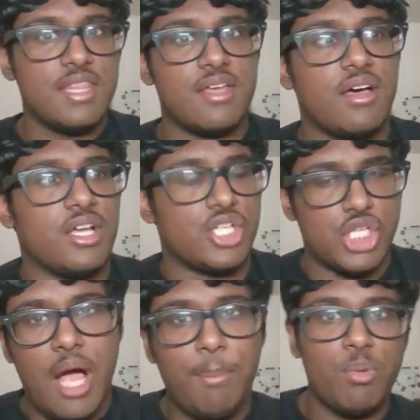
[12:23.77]
The
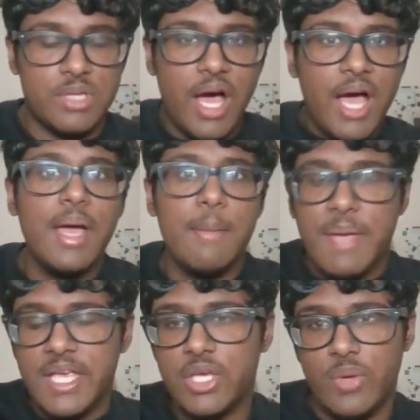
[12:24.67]
shop will not
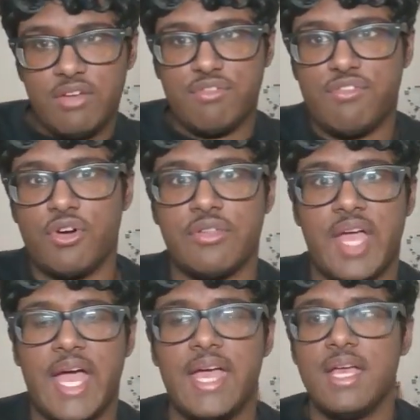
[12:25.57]
make you infer
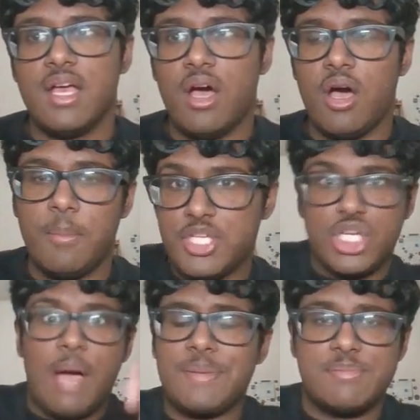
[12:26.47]
that the
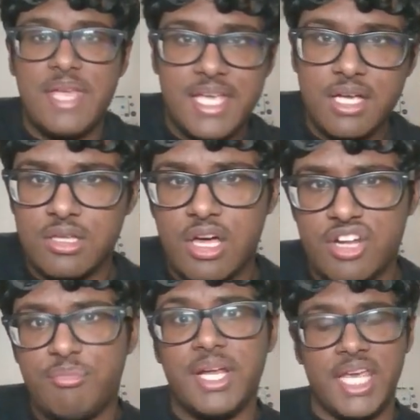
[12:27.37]
shop is making a lot
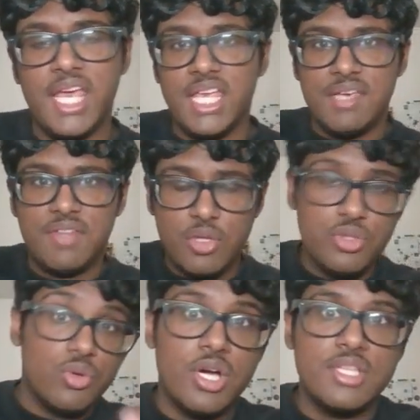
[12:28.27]
of money, even though
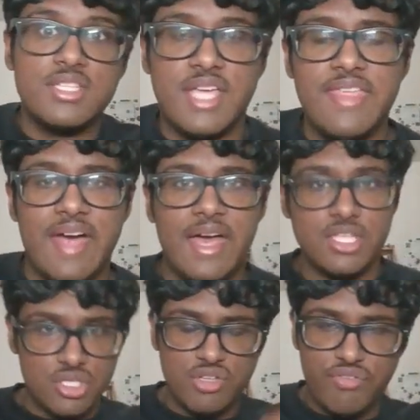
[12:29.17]
you could say that.
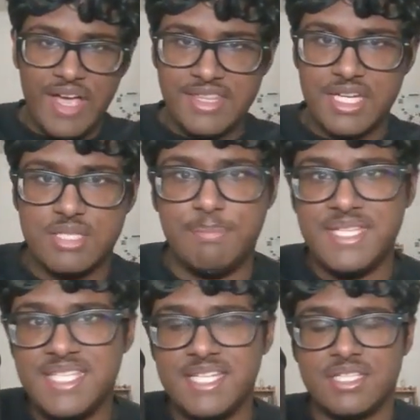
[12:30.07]
Just the fact that it's
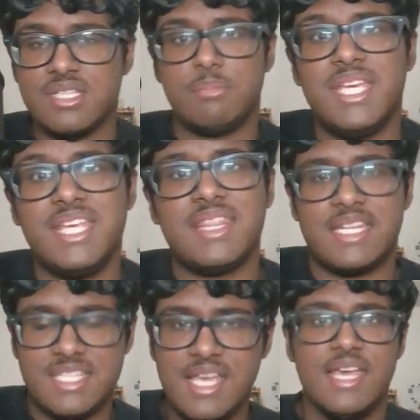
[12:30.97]
busy doesn't mean that
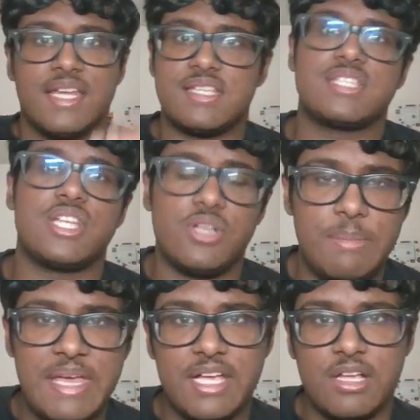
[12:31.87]
it's necessarily
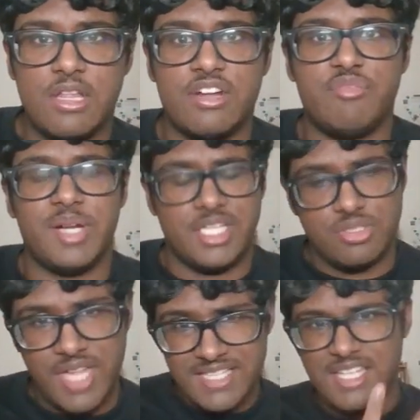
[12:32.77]
making a lot of money.
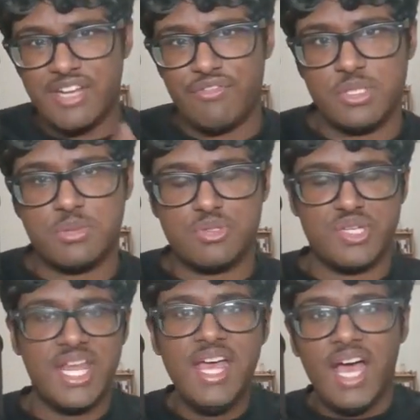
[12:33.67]
So that's the difference
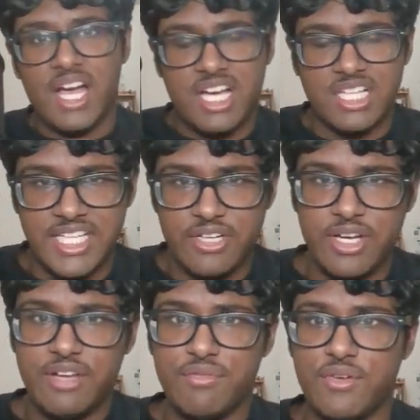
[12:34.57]
between a clear
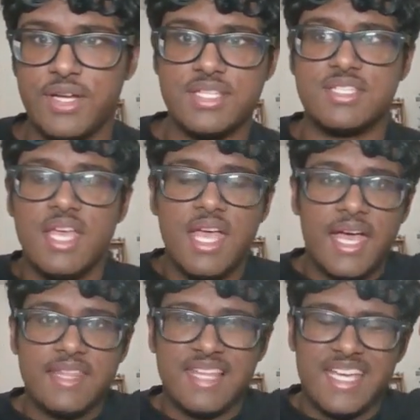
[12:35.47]
inference
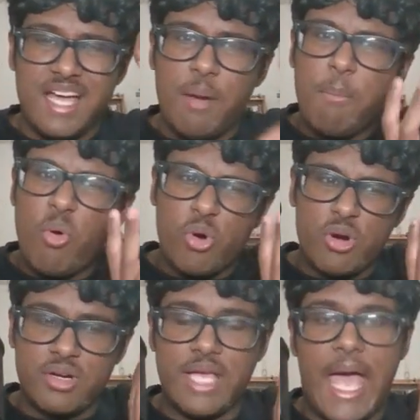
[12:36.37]
and like a
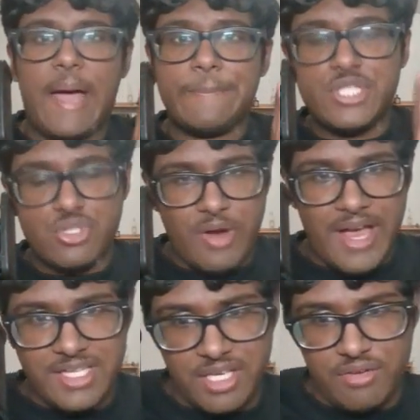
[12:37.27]
more
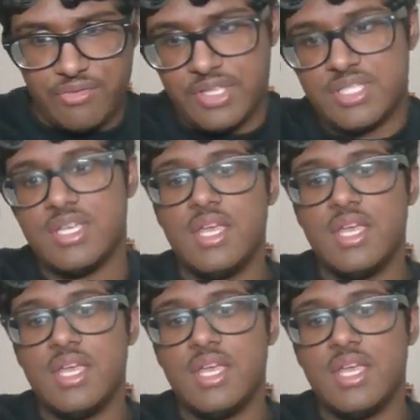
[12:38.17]
abstract inference,